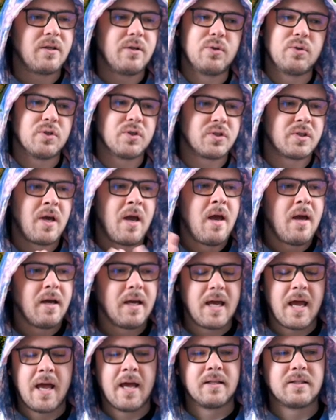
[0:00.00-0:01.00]
You just
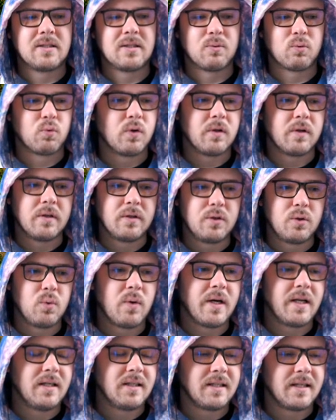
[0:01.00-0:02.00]
can't really do
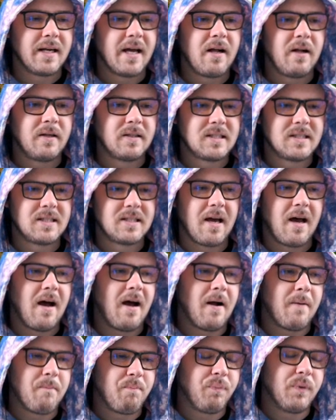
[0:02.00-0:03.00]
anything else,
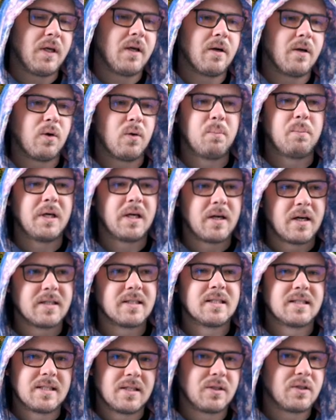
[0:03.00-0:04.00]
um, you know, because
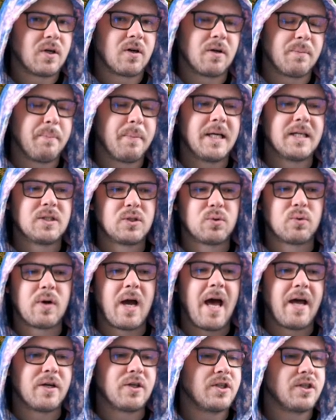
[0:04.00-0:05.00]
it's a turn-based
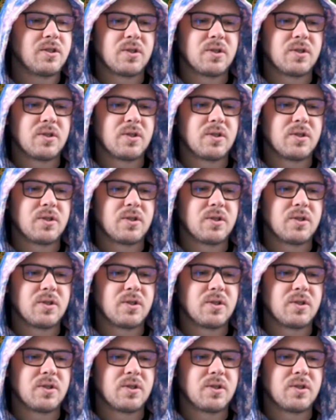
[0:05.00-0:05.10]
strategy.